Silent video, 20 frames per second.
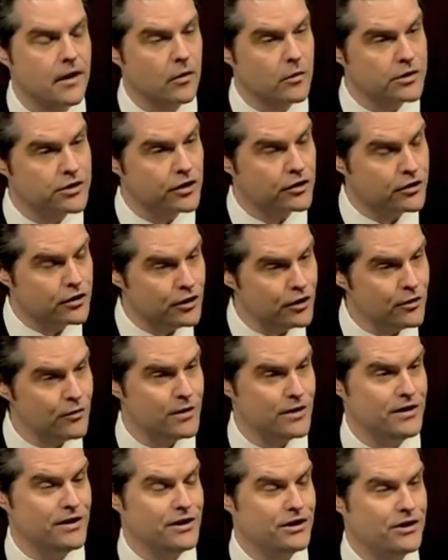there was a
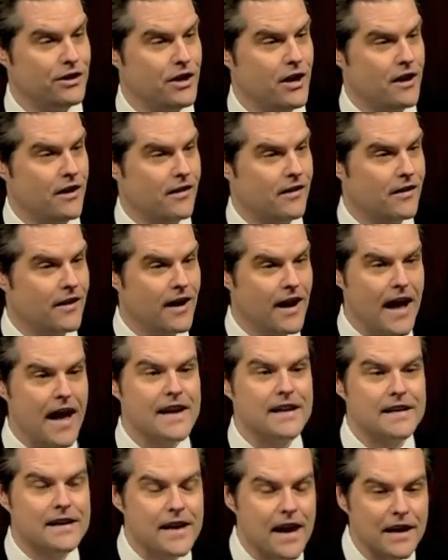coup in Niger.
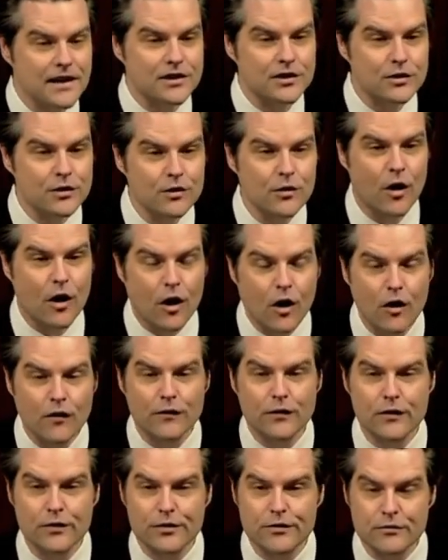And guess who
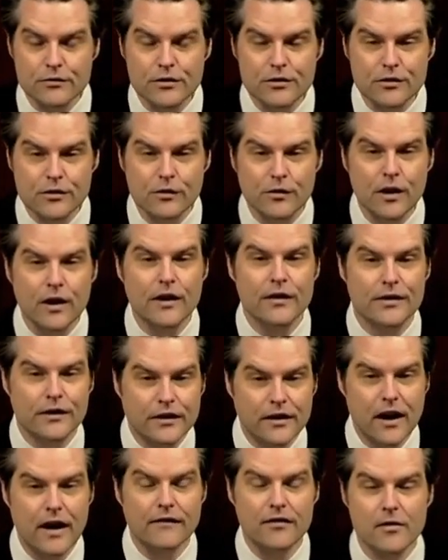overthrew
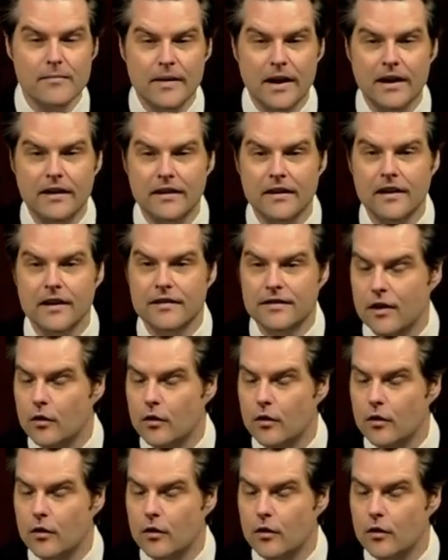the government